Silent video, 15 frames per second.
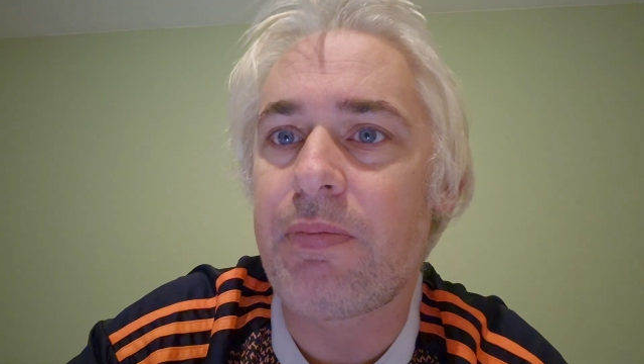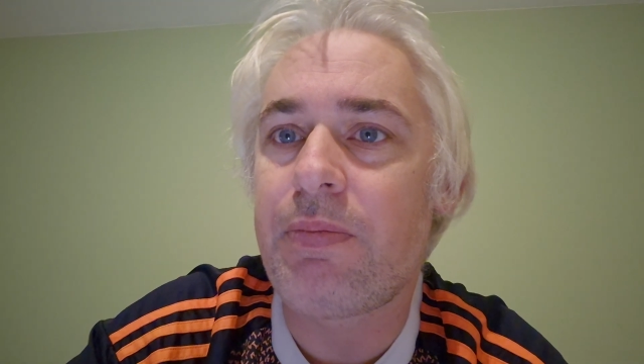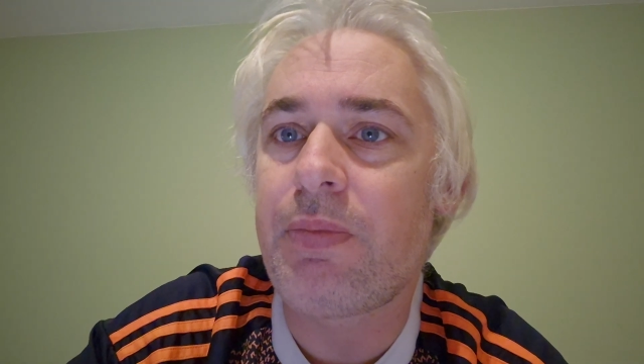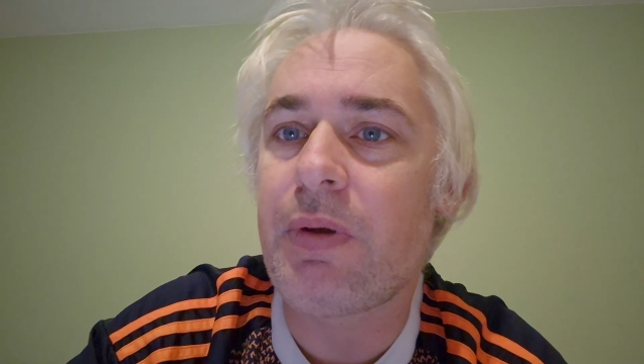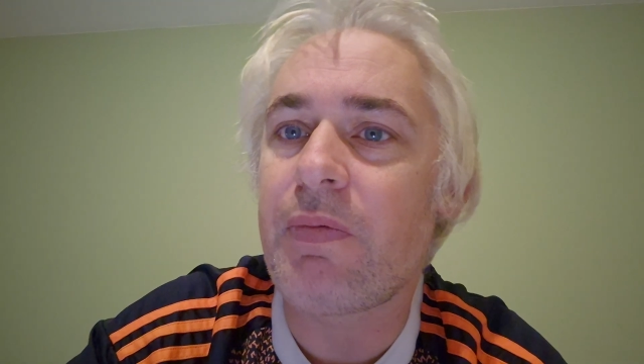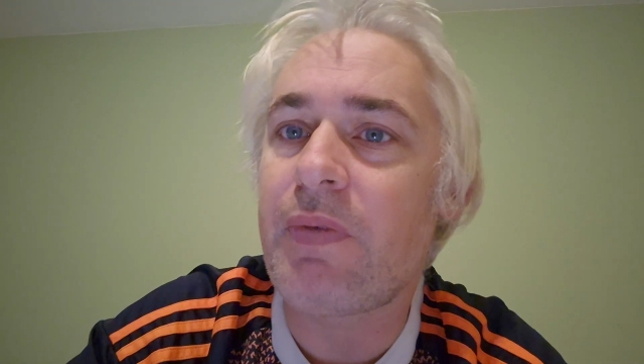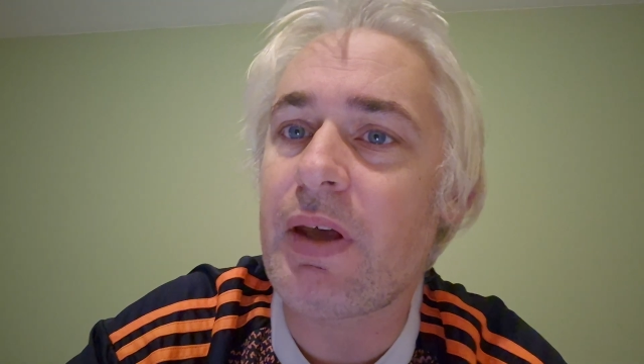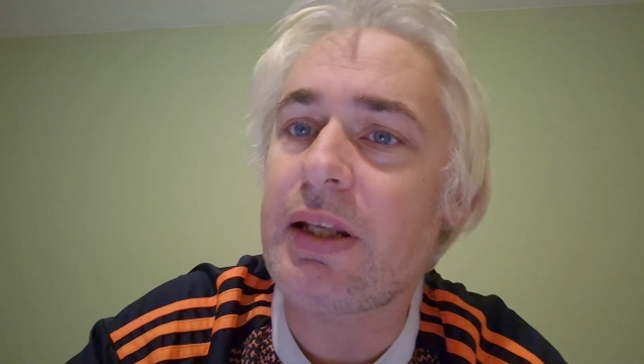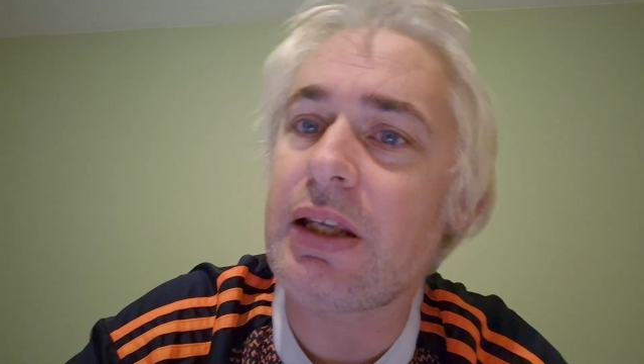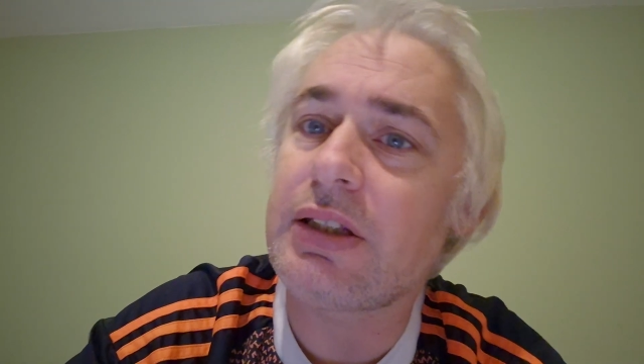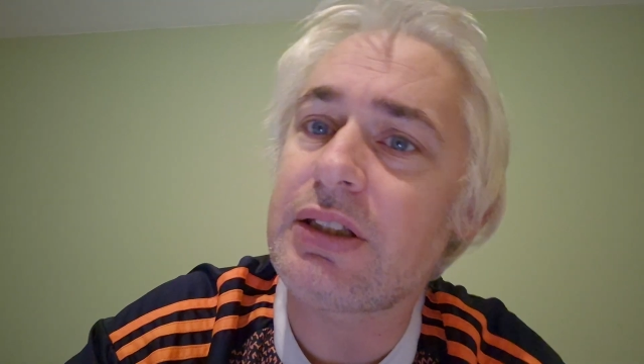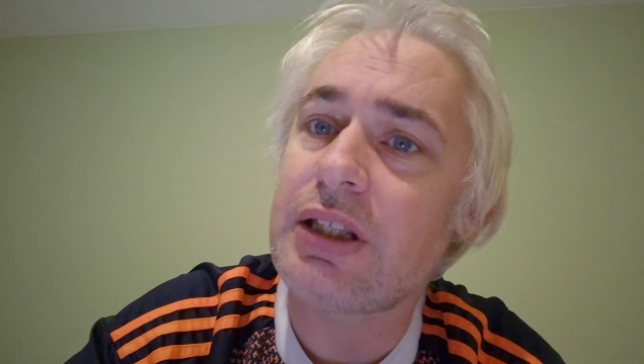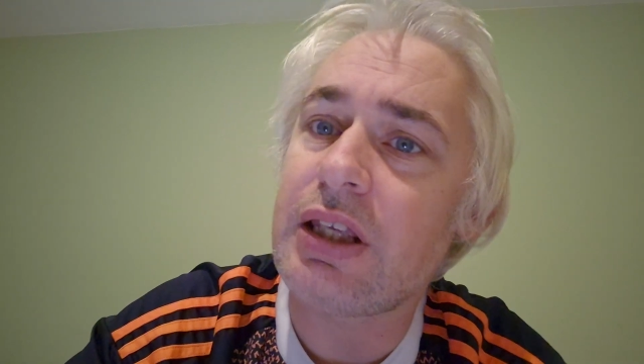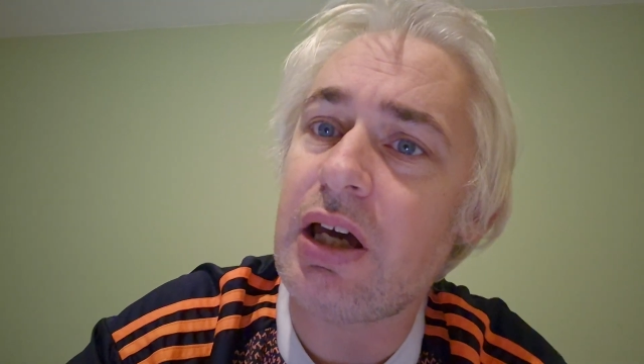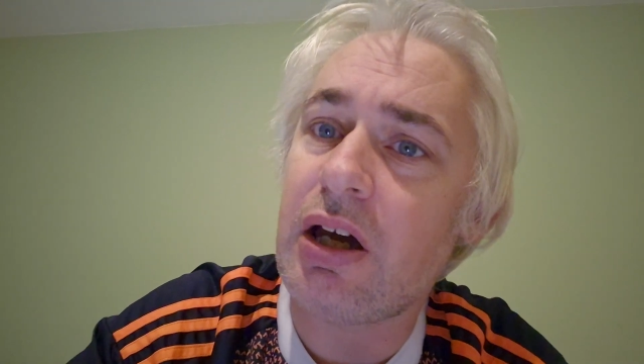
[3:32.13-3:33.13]
But then there's
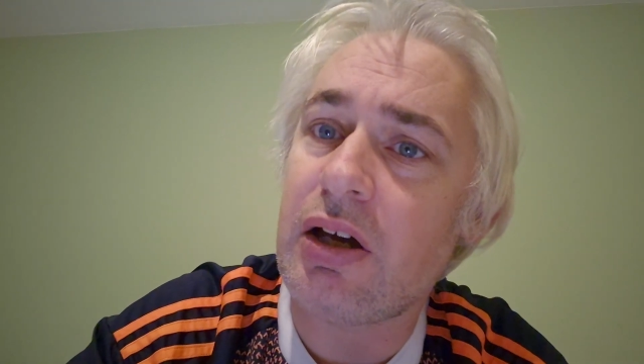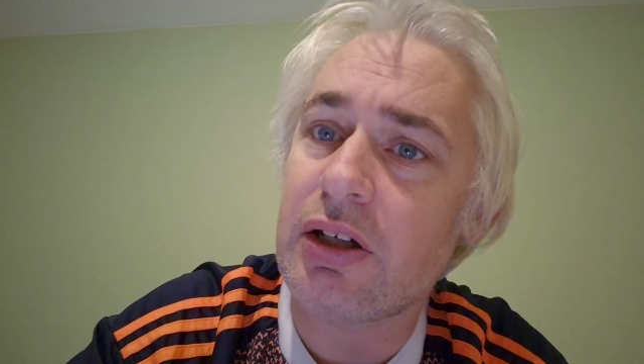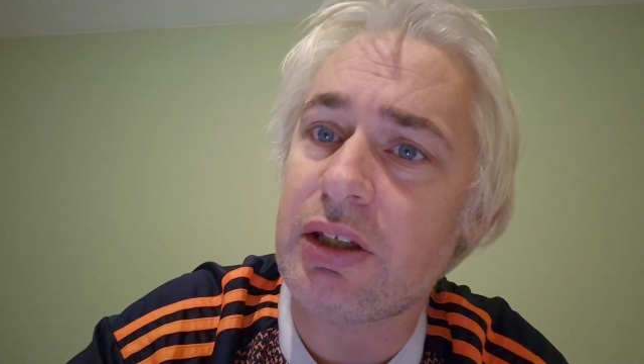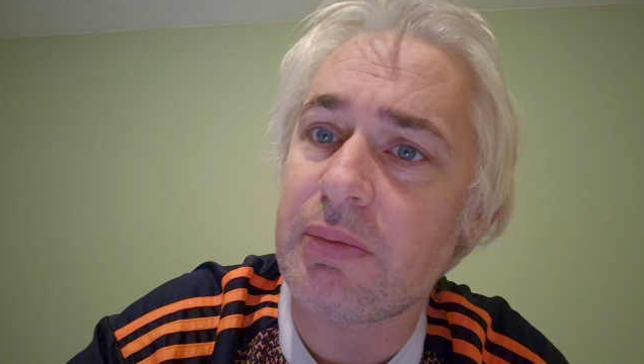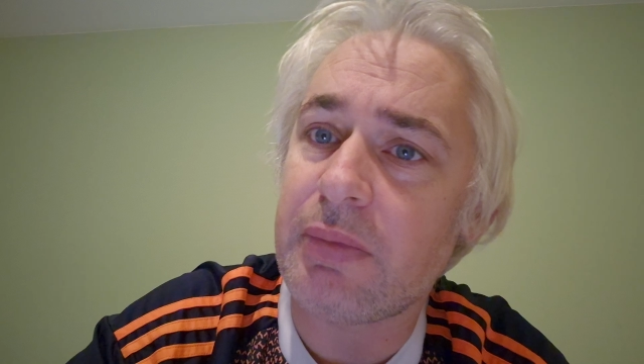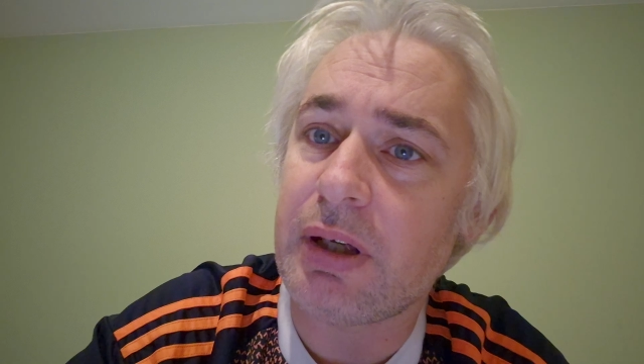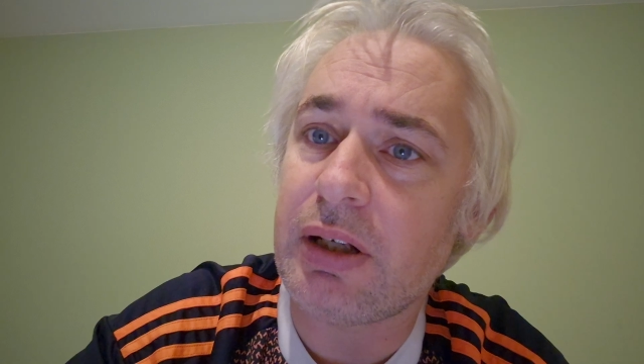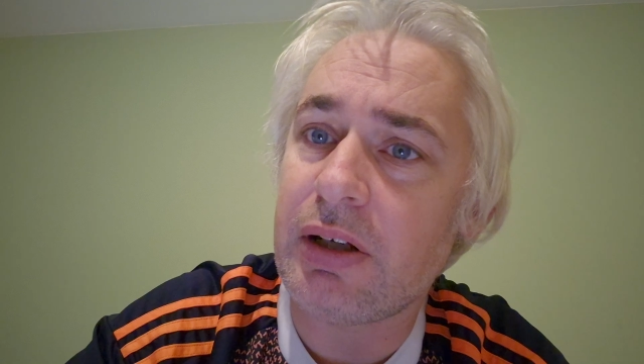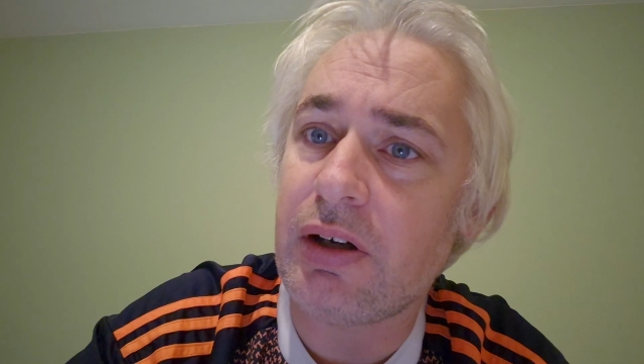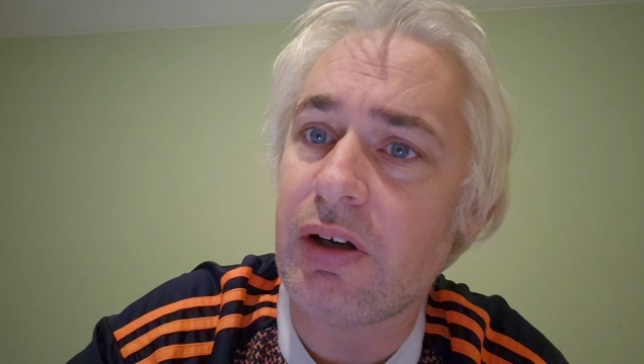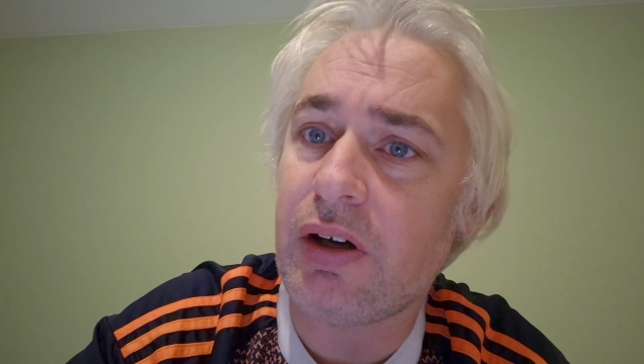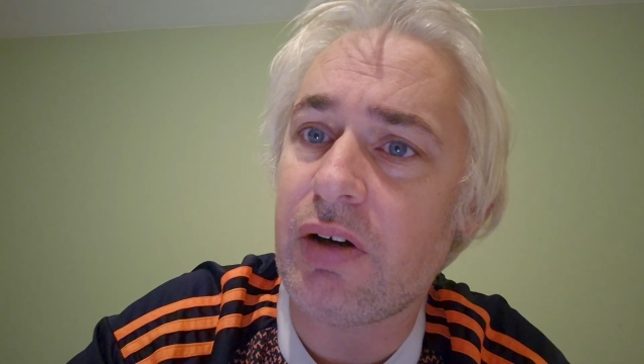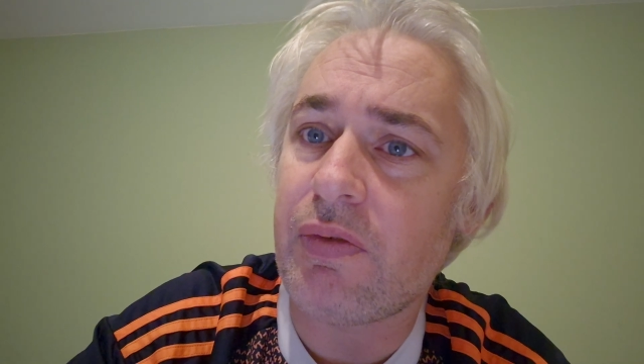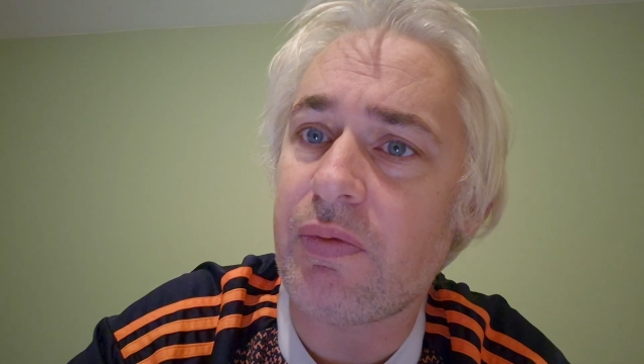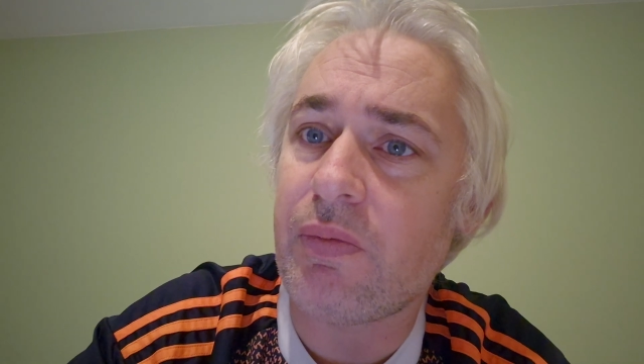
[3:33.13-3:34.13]
the argument of,